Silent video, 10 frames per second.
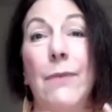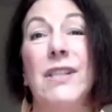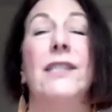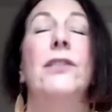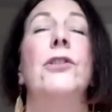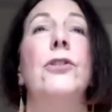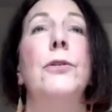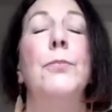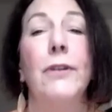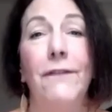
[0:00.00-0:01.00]
That was
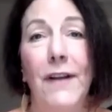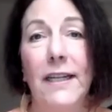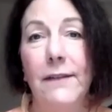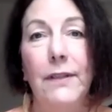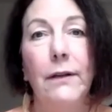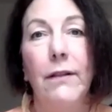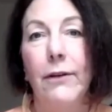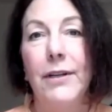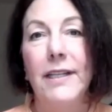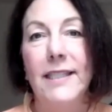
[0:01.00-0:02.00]
super effective. Little
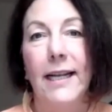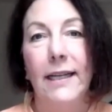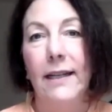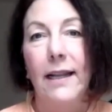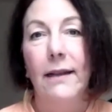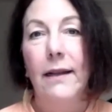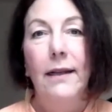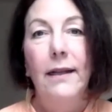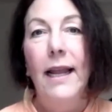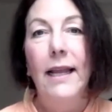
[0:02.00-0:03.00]
30-second,
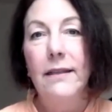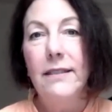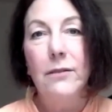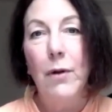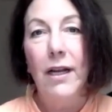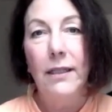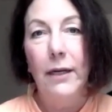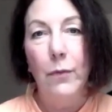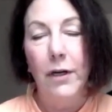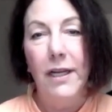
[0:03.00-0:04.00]
hey, this is why I
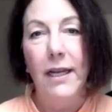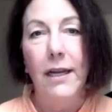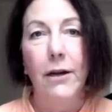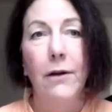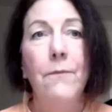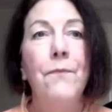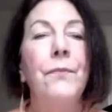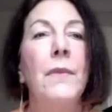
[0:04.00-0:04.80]
like working here.